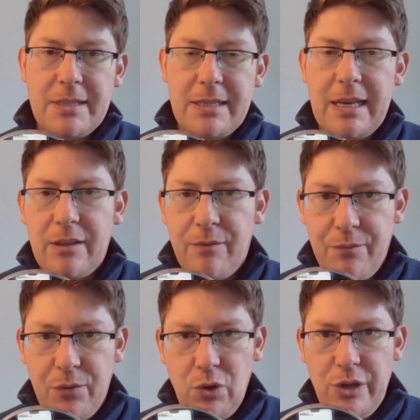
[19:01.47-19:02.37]
to get the
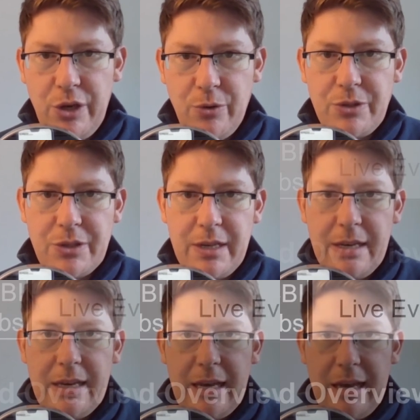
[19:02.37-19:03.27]
full use
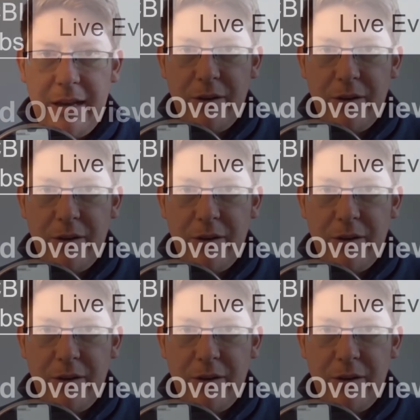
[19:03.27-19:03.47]
out